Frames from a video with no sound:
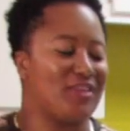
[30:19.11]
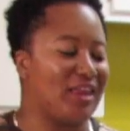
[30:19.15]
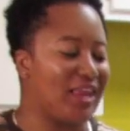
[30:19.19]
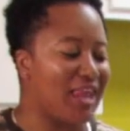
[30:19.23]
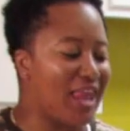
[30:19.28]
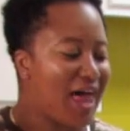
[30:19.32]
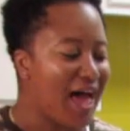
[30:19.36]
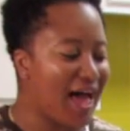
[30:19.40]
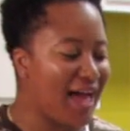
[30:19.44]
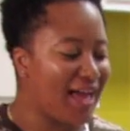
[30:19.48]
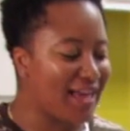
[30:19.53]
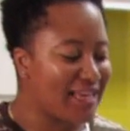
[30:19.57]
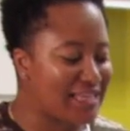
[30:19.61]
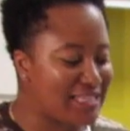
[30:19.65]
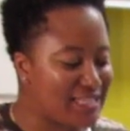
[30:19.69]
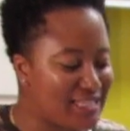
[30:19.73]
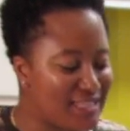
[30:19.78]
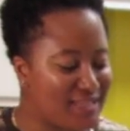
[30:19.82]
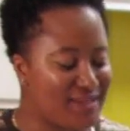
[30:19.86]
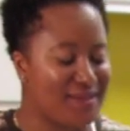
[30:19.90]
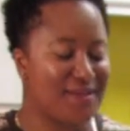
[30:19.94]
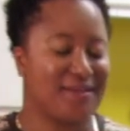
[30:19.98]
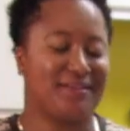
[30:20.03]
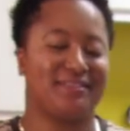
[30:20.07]
the
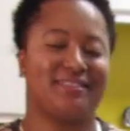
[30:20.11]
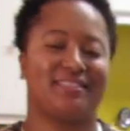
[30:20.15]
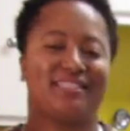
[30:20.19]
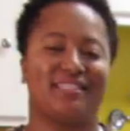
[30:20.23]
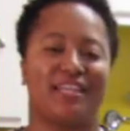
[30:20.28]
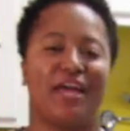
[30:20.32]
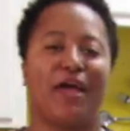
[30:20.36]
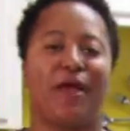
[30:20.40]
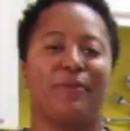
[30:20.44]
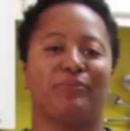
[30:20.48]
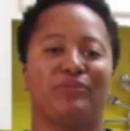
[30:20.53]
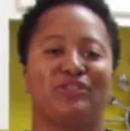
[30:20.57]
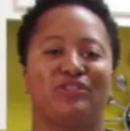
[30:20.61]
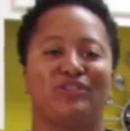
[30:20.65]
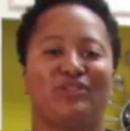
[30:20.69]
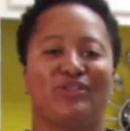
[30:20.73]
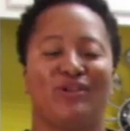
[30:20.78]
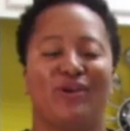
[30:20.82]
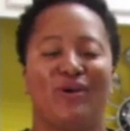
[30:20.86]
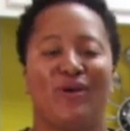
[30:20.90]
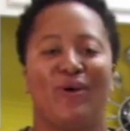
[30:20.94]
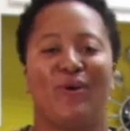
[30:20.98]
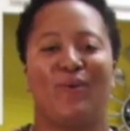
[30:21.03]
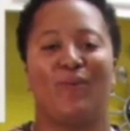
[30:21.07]
last steps.
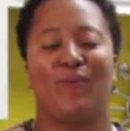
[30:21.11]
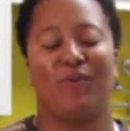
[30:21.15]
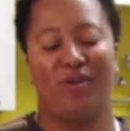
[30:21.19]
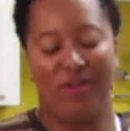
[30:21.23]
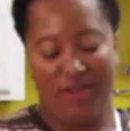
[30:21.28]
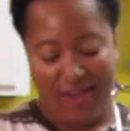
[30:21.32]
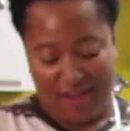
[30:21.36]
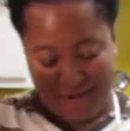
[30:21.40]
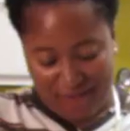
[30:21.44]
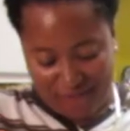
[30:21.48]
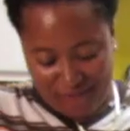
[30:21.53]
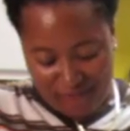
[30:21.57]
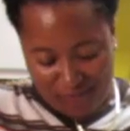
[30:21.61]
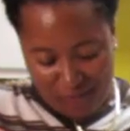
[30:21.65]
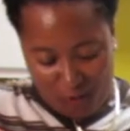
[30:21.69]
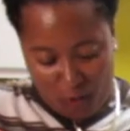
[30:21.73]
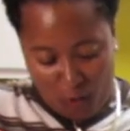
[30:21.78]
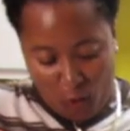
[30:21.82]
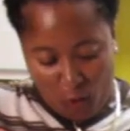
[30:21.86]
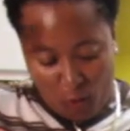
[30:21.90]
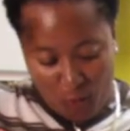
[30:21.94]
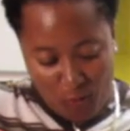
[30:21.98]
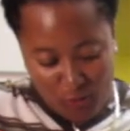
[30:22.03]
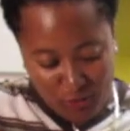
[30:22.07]
We have
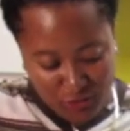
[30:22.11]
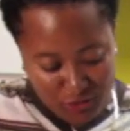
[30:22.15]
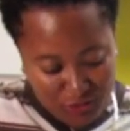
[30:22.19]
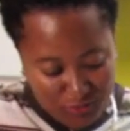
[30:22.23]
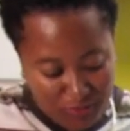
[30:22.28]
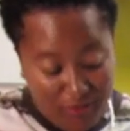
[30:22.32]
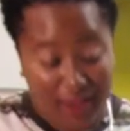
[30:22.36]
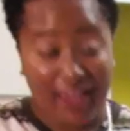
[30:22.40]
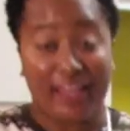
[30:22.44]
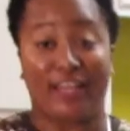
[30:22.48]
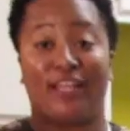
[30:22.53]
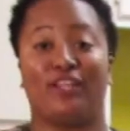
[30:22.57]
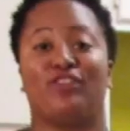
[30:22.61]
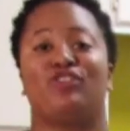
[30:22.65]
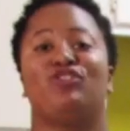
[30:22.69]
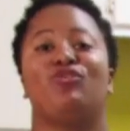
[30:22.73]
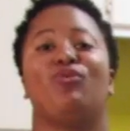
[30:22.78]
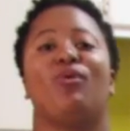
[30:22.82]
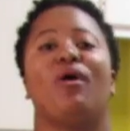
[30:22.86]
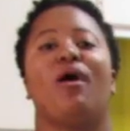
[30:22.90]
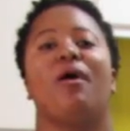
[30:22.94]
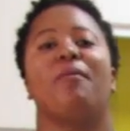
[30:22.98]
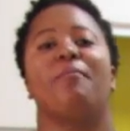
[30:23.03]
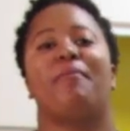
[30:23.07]
almost made it
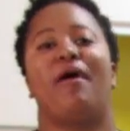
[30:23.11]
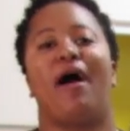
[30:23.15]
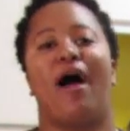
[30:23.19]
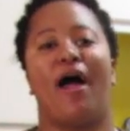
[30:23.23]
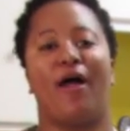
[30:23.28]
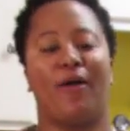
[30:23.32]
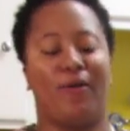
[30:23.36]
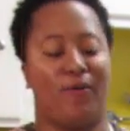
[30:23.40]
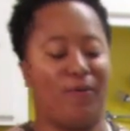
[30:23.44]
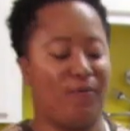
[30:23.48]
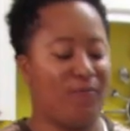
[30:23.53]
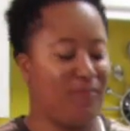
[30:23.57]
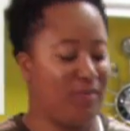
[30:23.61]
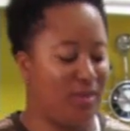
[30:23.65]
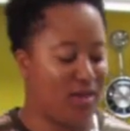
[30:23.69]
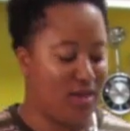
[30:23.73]
to our mile.